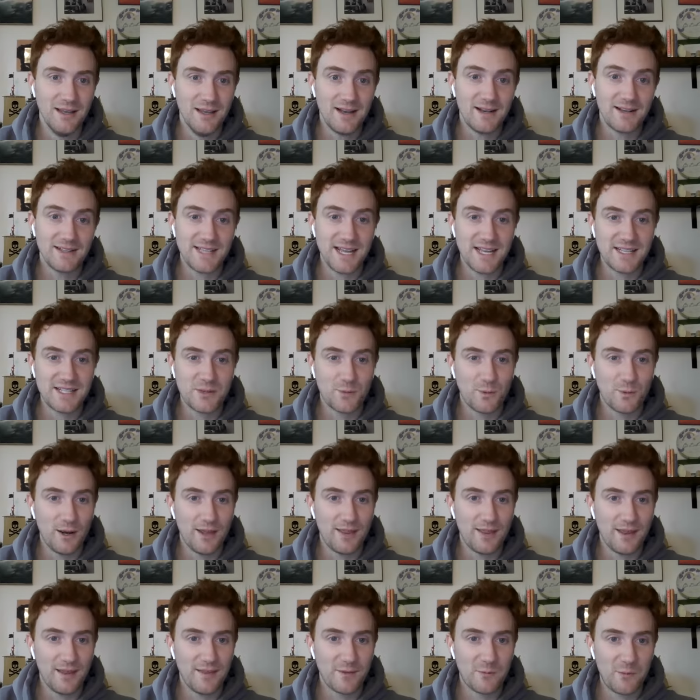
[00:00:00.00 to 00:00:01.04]
because that's the way
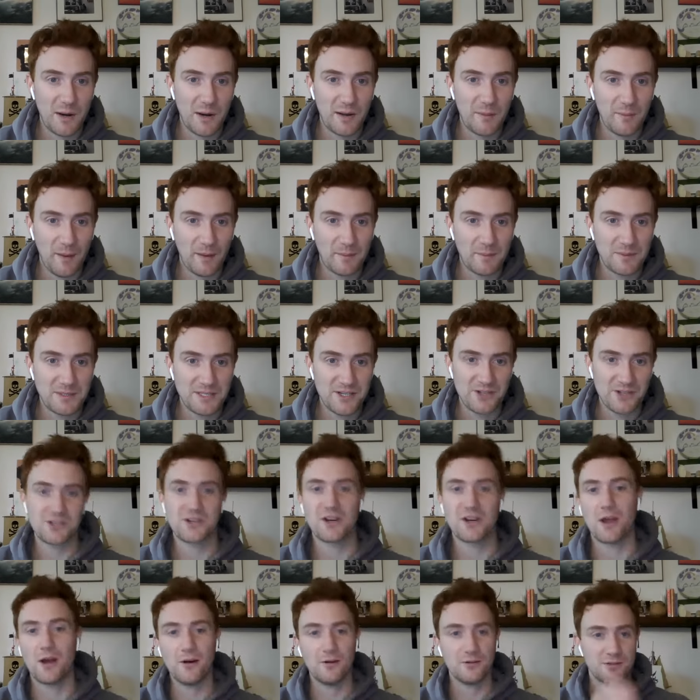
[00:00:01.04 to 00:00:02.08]
that the running back position
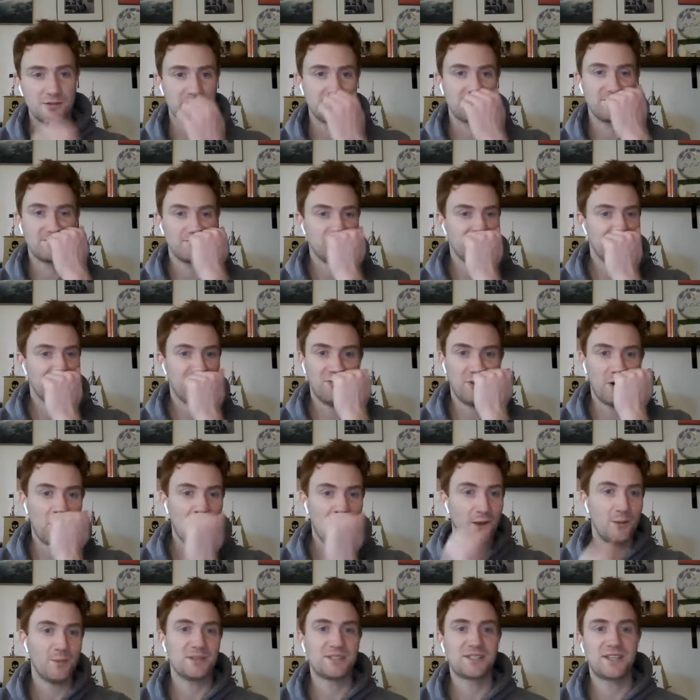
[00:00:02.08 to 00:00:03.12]
goes.
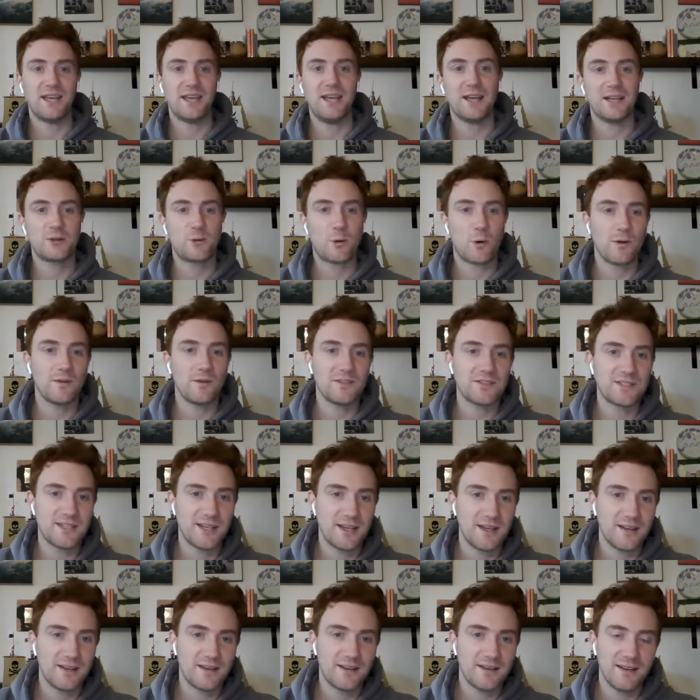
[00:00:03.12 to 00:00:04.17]
Volume is king. Courtland
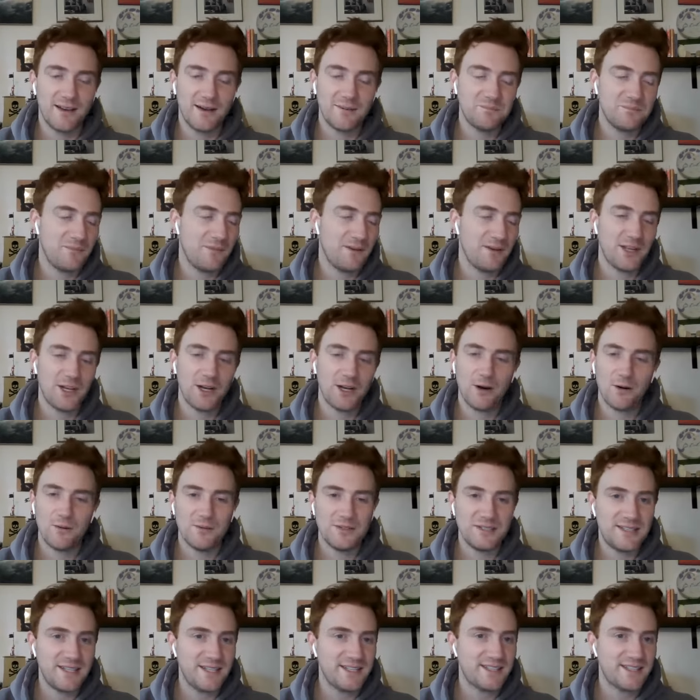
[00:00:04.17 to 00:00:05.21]
Sutton, mm, you know,
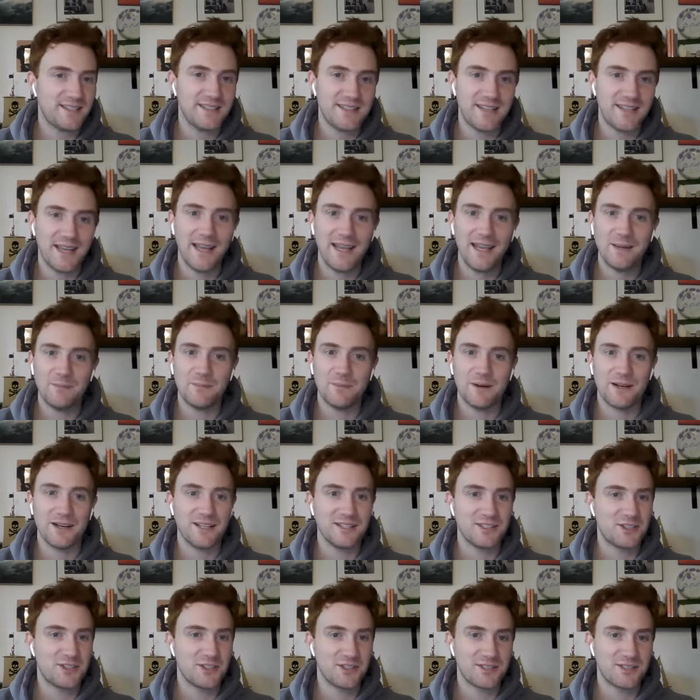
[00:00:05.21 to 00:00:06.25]
decent day, but
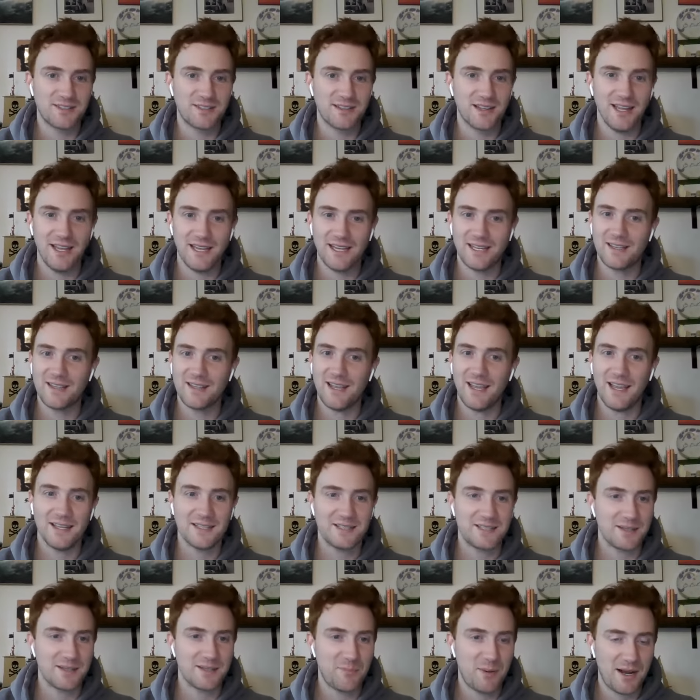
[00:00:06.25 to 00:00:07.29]
it's just like
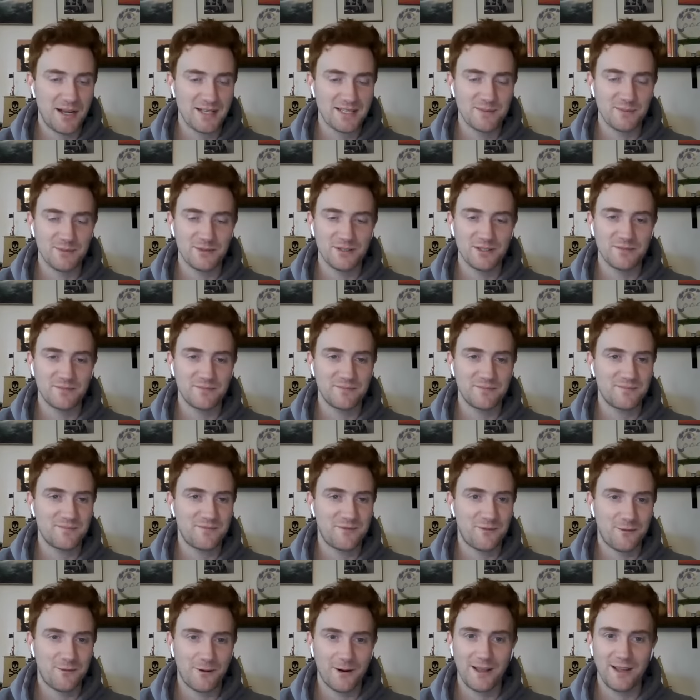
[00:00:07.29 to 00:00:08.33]
it's impossible to
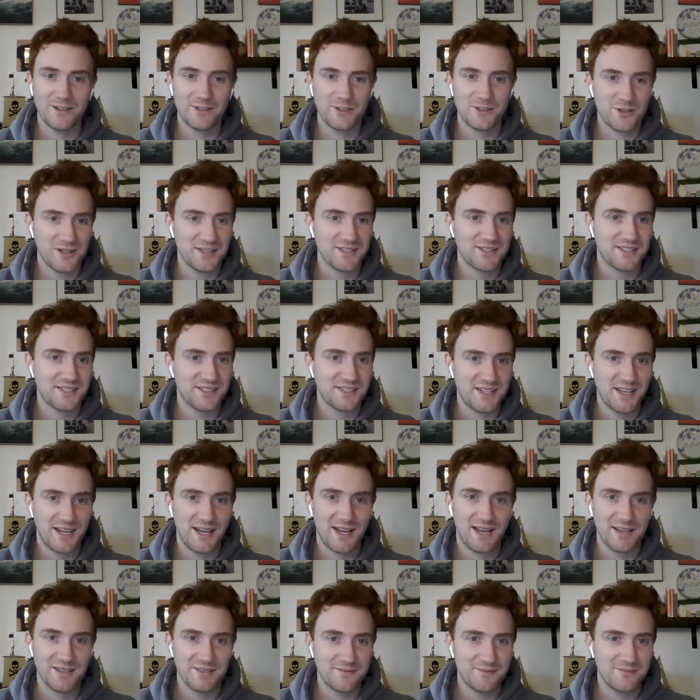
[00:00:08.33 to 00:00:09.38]
friggin' trust this
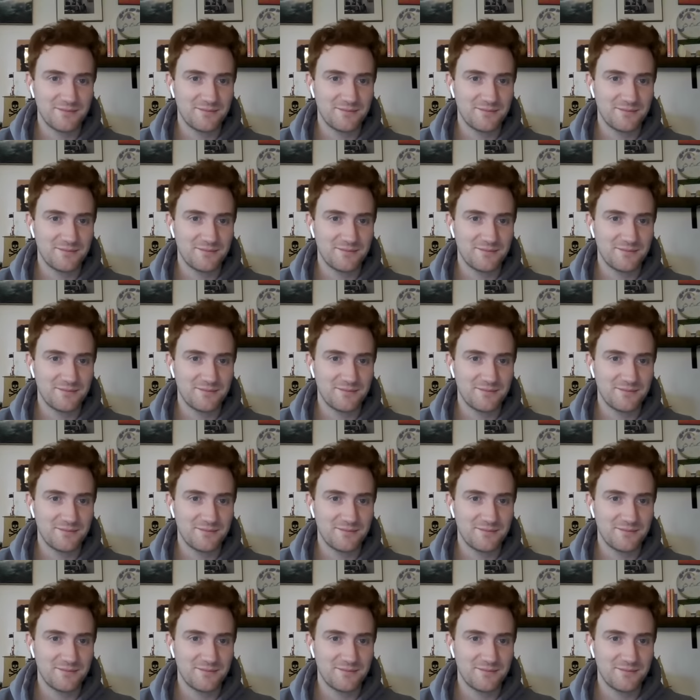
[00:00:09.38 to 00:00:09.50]
guy